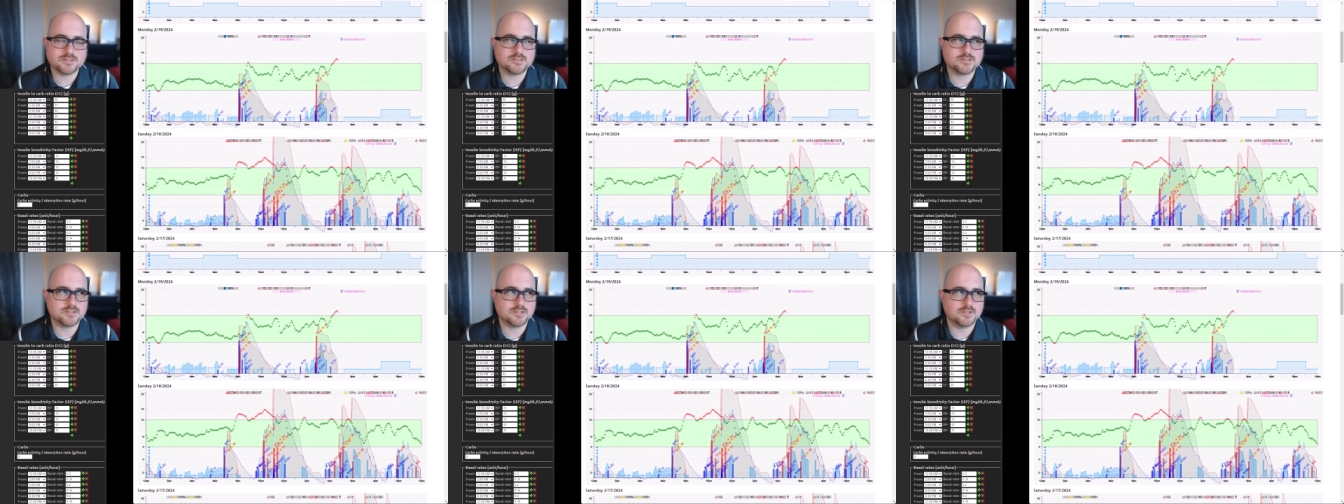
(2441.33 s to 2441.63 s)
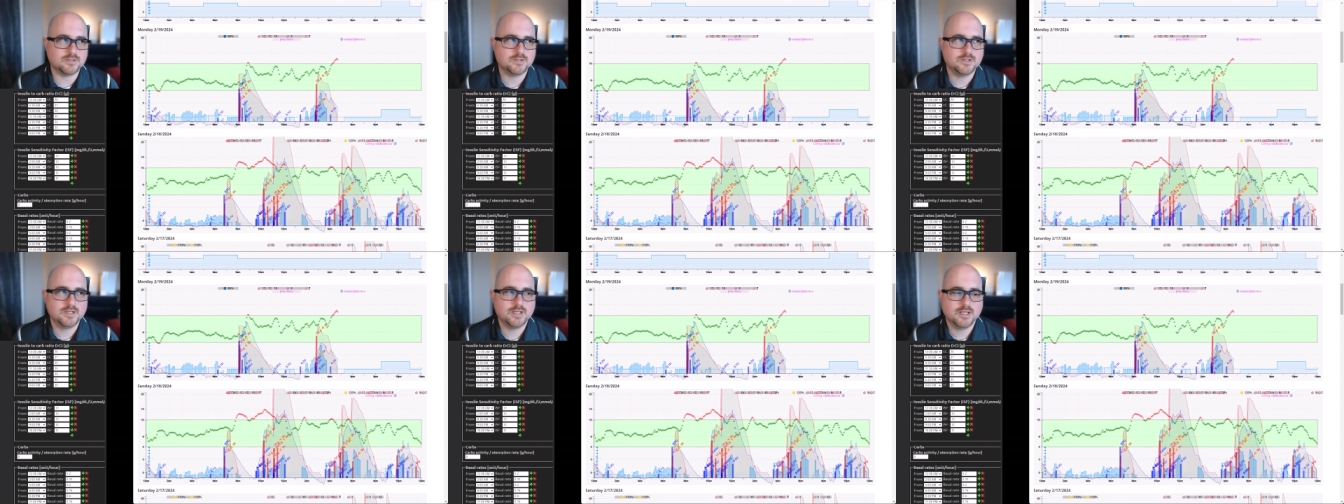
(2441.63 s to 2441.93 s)

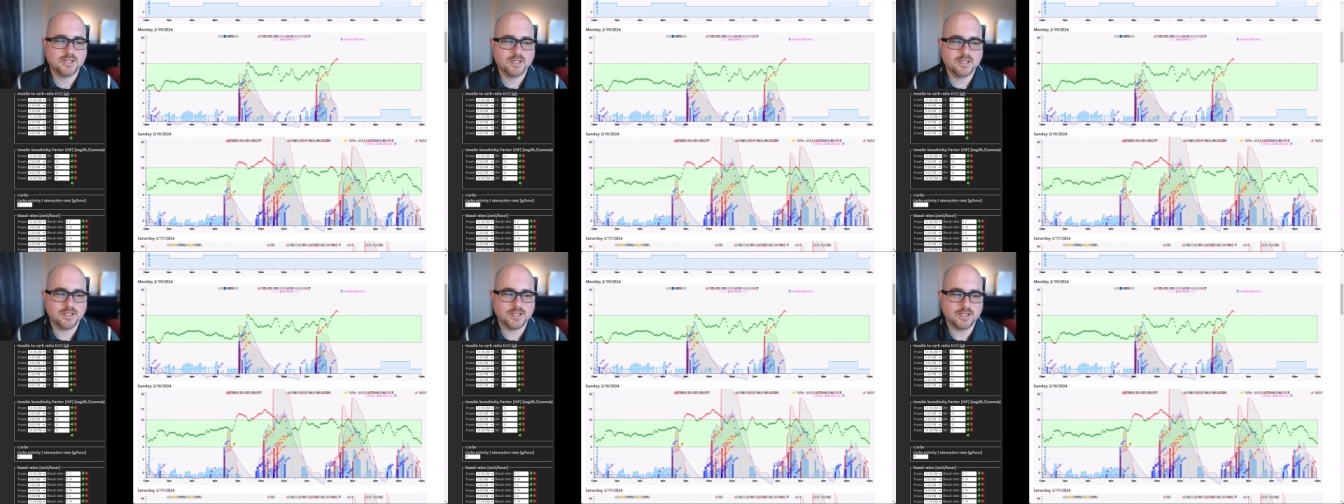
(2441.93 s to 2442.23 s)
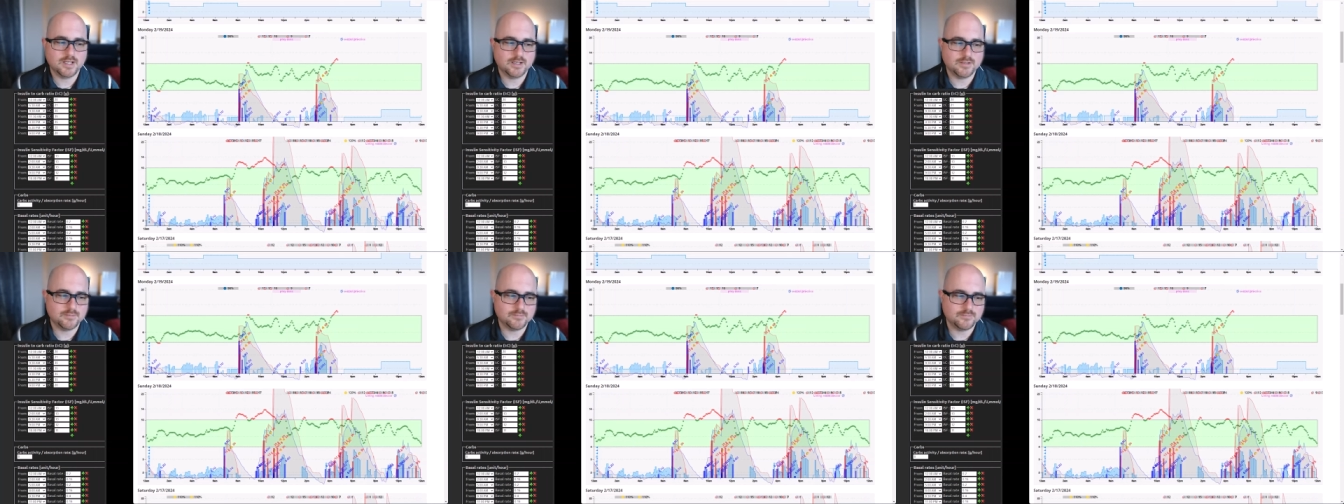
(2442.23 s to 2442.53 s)
So
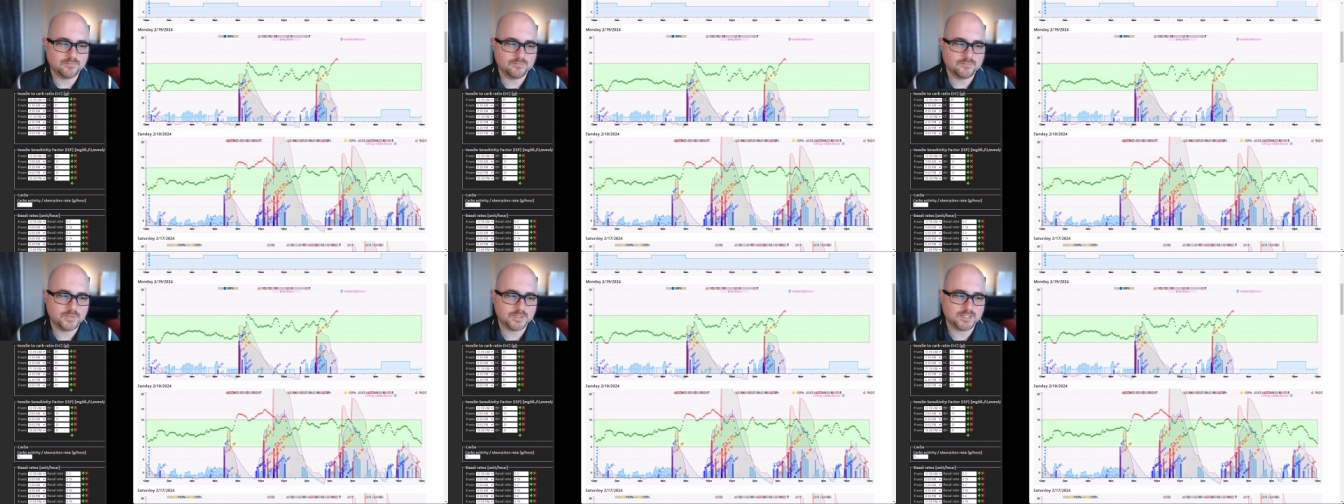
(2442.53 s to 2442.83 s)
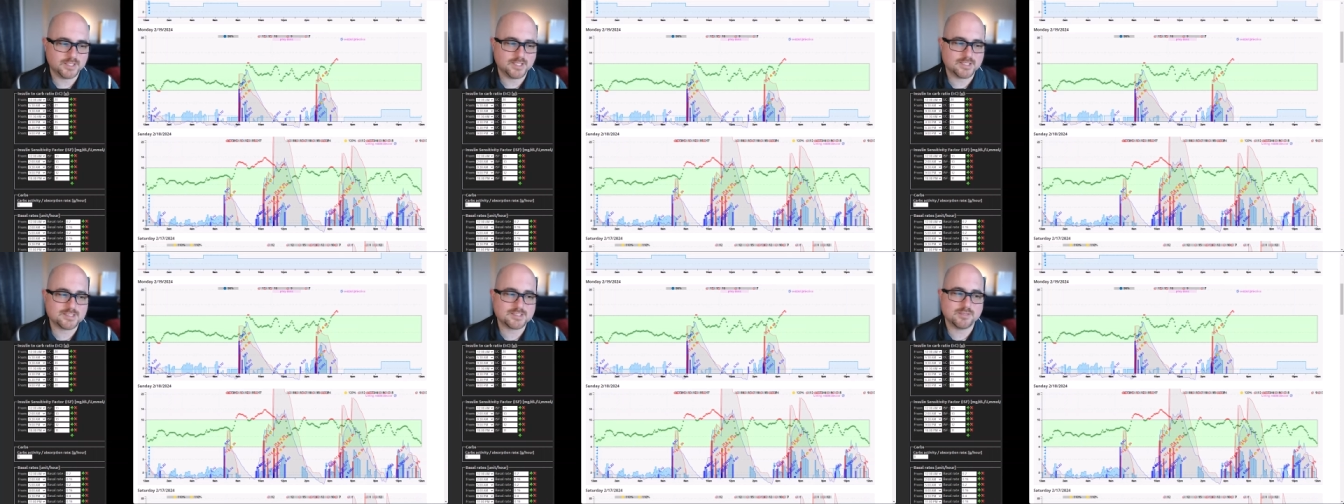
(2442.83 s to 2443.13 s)
um, but
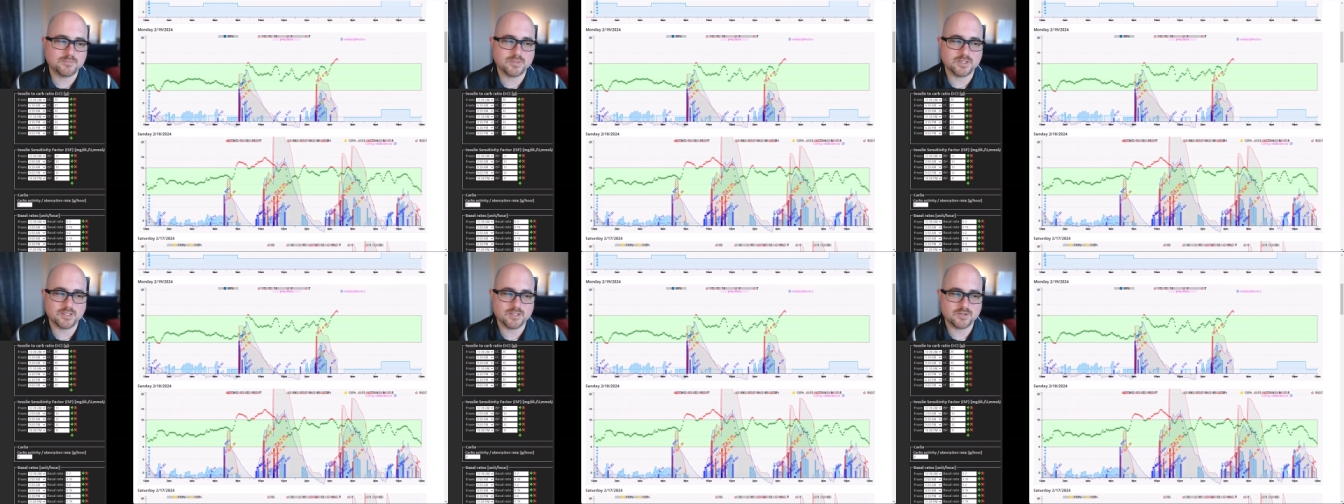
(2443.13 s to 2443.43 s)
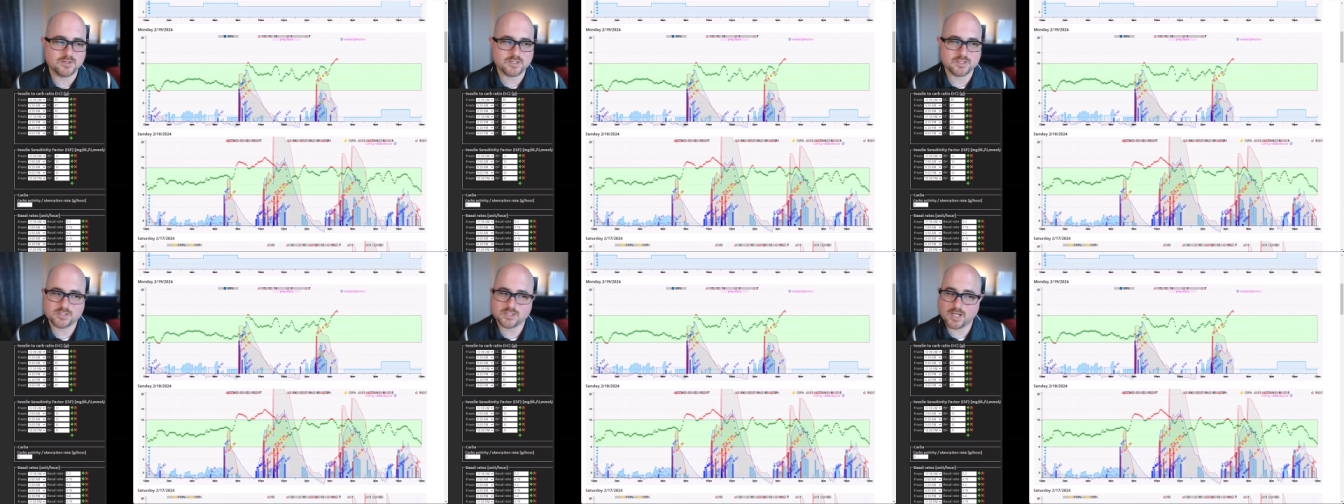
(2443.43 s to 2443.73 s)
that is something
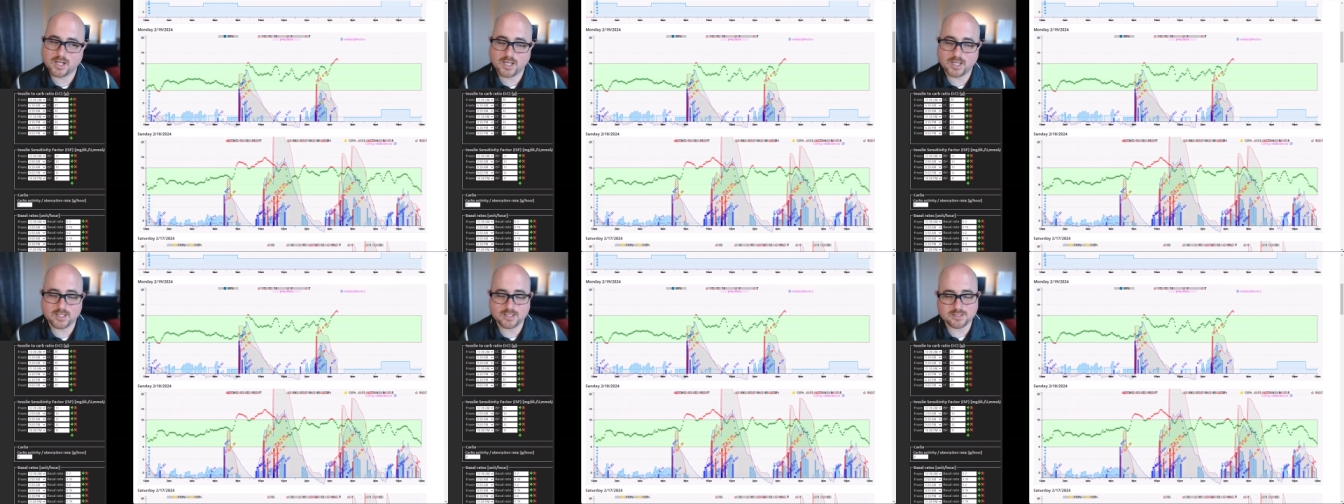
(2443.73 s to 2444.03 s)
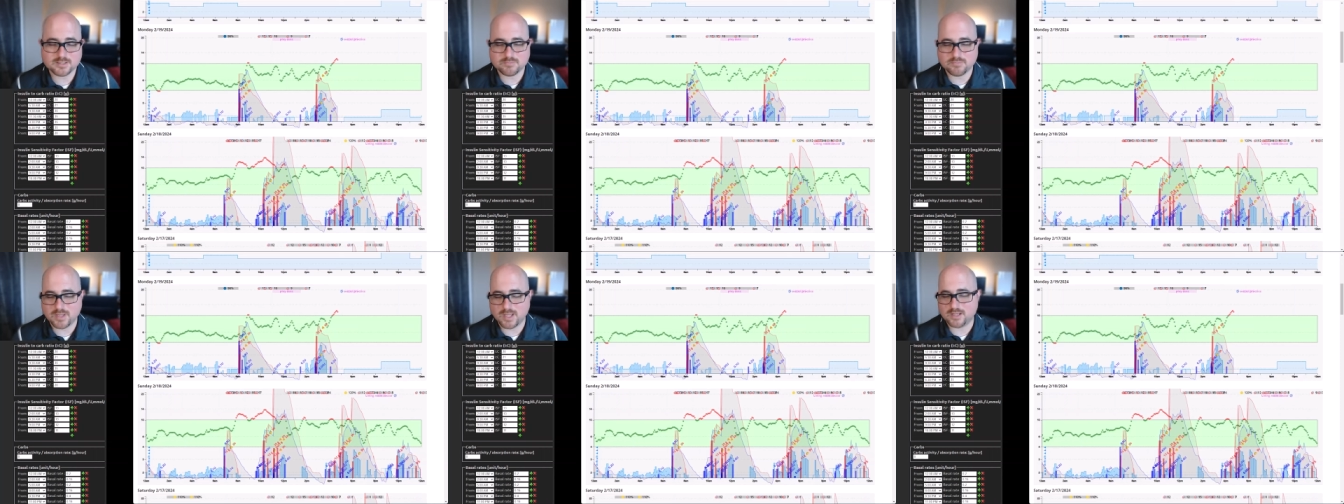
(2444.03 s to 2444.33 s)
you can try
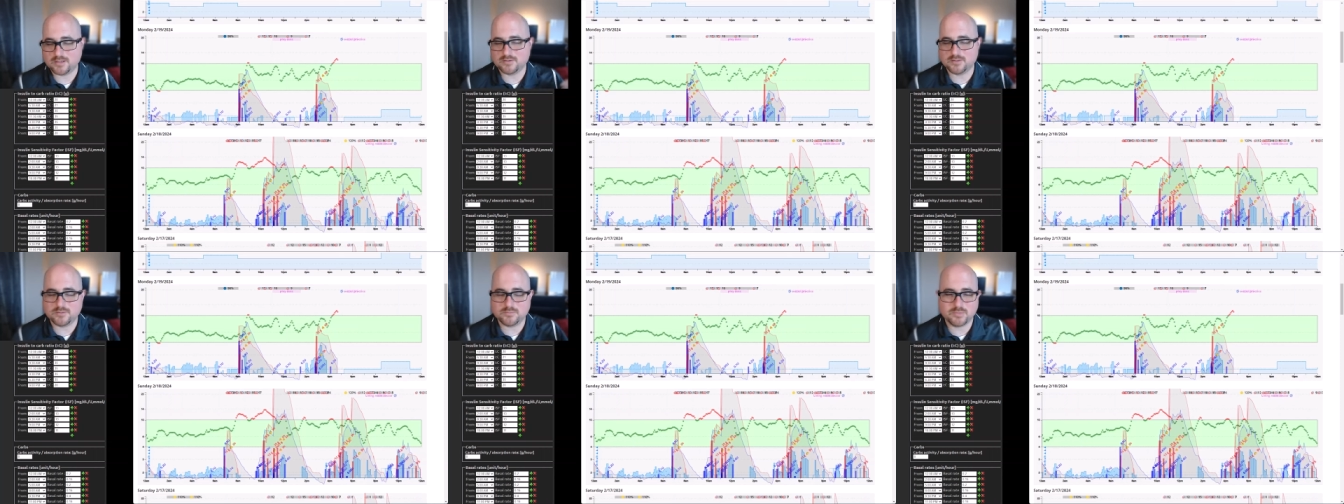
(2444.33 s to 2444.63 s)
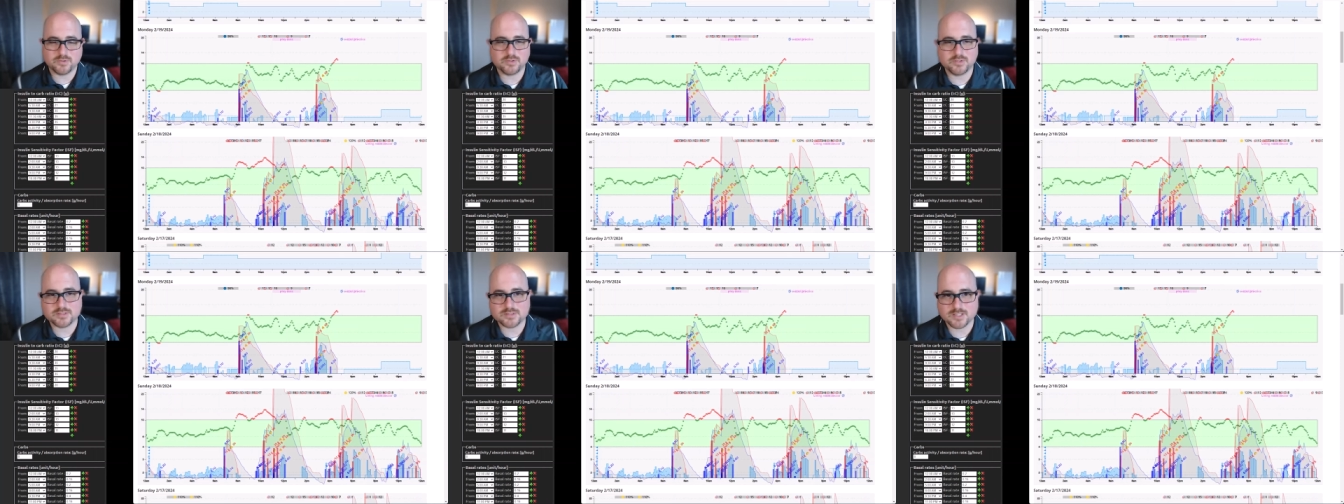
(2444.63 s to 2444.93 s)
is manually
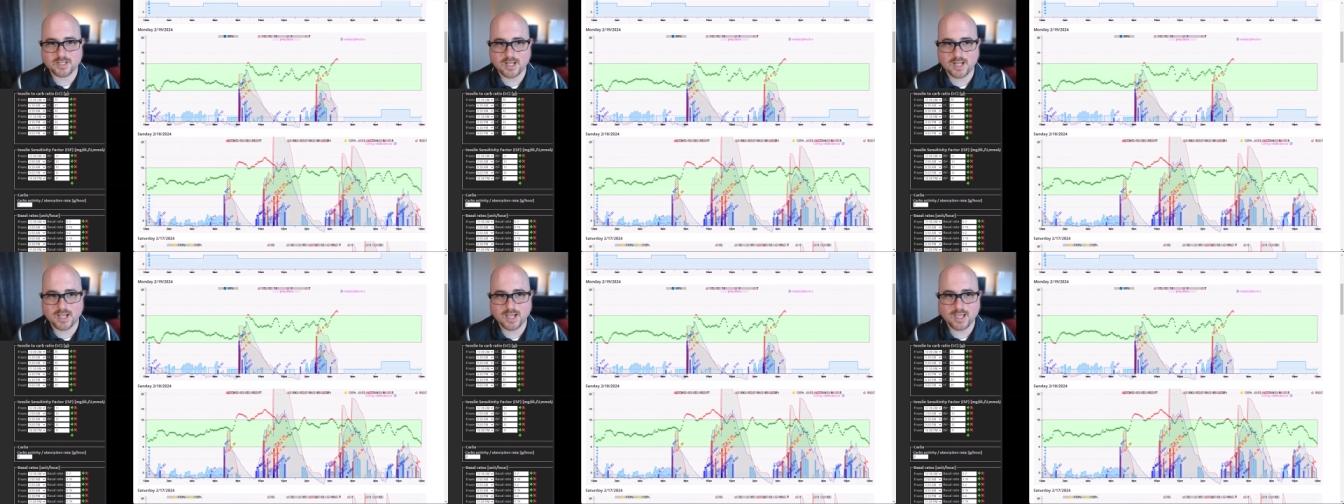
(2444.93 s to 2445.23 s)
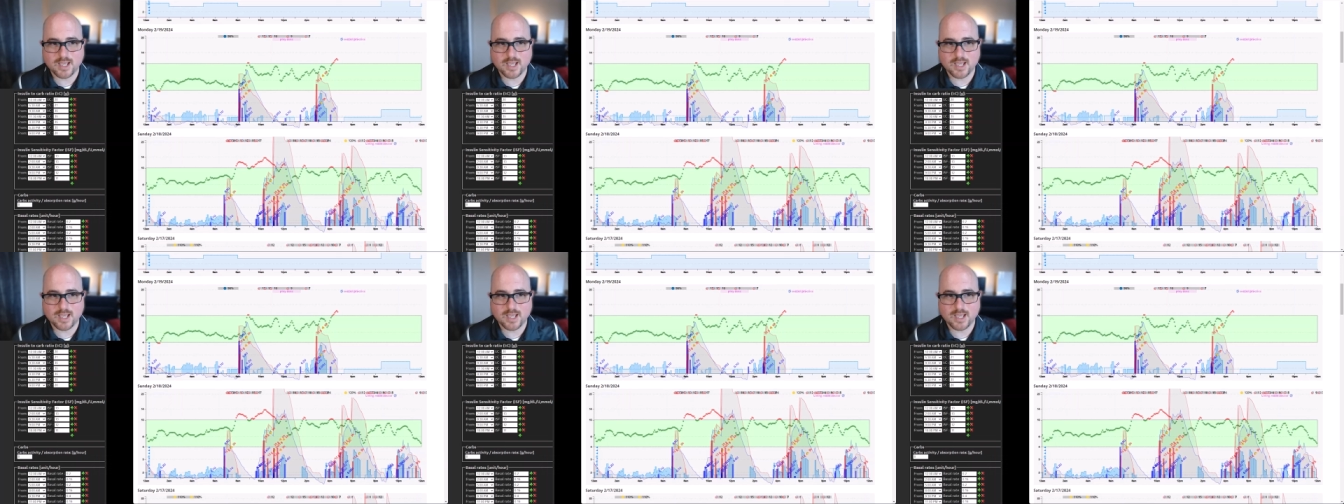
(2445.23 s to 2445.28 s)
bolus a high